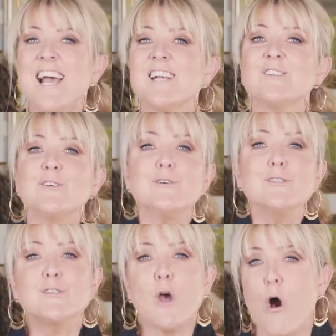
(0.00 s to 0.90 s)
It's
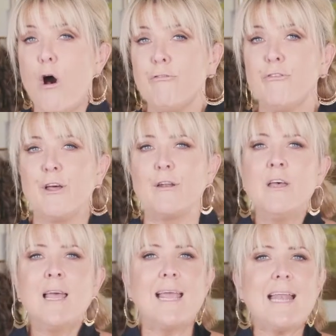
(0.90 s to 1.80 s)
used often
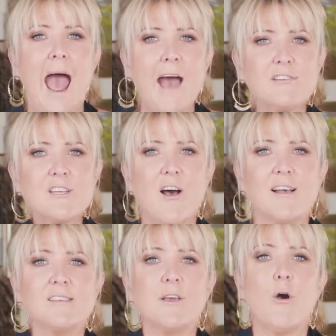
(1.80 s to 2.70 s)
in
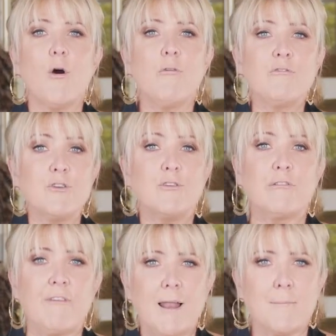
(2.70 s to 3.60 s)
advertising of new
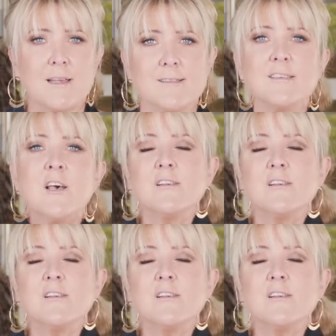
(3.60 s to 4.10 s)
developments.